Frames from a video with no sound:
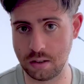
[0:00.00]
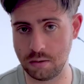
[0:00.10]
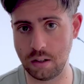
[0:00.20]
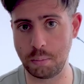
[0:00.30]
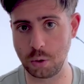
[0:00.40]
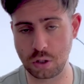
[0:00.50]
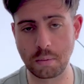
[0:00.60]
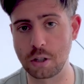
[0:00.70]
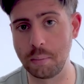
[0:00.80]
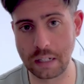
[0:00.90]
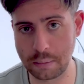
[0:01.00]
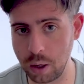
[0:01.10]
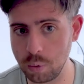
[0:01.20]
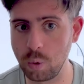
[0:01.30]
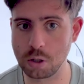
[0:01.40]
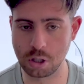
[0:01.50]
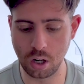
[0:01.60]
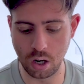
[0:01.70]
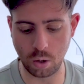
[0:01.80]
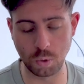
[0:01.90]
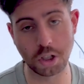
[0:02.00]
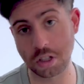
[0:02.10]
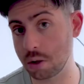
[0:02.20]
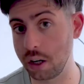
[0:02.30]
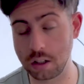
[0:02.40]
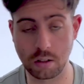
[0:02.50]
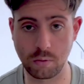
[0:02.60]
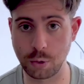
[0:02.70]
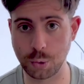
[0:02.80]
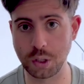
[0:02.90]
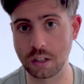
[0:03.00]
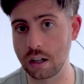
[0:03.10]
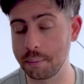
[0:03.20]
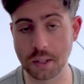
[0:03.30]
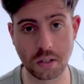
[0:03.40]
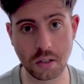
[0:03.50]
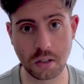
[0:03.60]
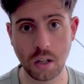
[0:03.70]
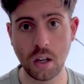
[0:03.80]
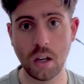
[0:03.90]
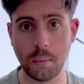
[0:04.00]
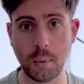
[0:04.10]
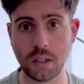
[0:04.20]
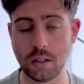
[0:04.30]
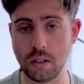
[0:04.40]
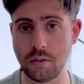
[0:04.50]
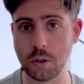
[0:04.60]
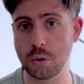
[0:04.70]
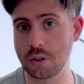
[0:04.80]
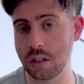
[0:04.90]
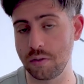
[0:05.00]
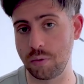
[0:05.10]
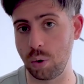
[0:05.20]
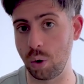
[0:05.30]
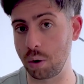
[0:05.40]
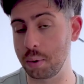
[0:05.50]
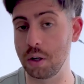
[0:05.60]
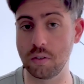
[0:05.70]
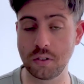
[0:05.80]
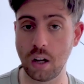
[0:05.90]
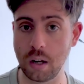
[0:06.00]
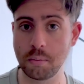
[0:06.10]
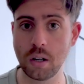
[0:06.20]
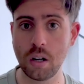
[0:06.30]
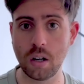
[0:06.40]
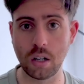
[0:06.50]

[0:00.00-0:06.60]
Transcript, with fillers: But if you use it for a long period of time, it can actually stain your teeth or it can even sometimes alter your, uh, your taste